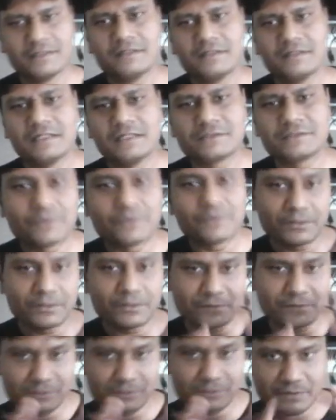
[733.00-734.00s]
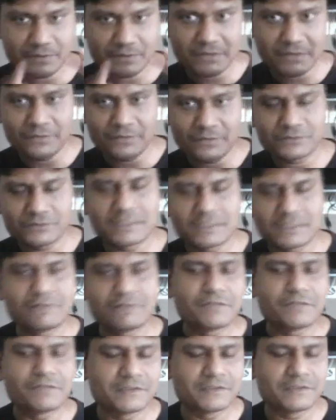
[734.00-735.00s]
so those kind
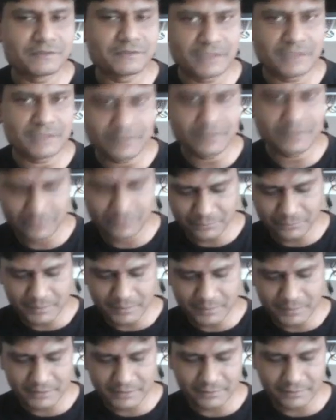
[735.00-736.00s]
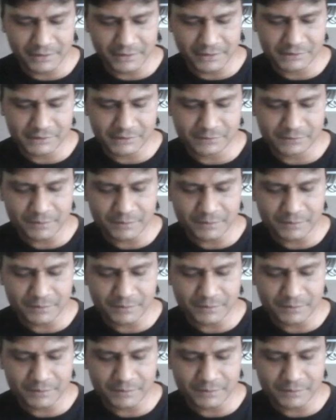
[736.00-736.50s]
of things allow you to make corrections.